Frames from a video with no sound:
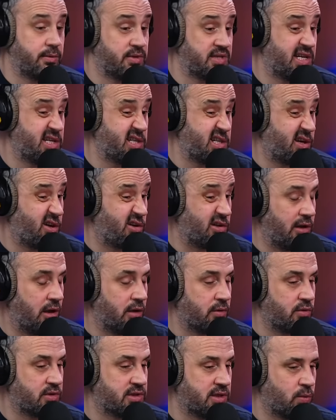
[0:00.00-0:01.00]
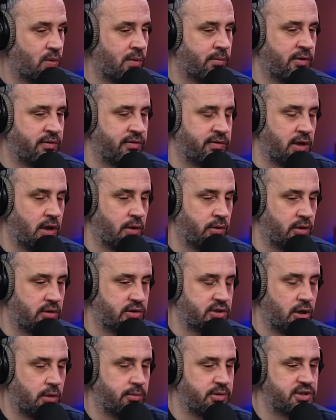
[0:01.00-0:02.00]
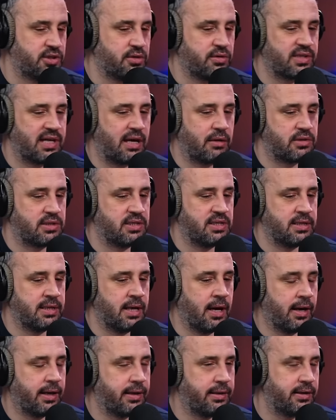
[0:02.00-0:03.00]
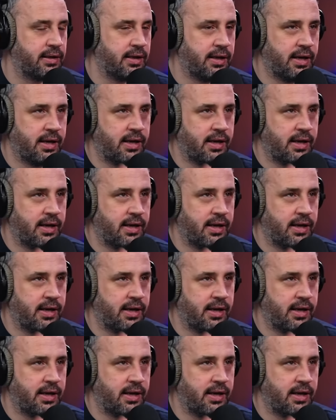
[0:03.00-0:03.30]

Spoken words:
it was initially on loan, wasn't it? 1 month loan, October 2009.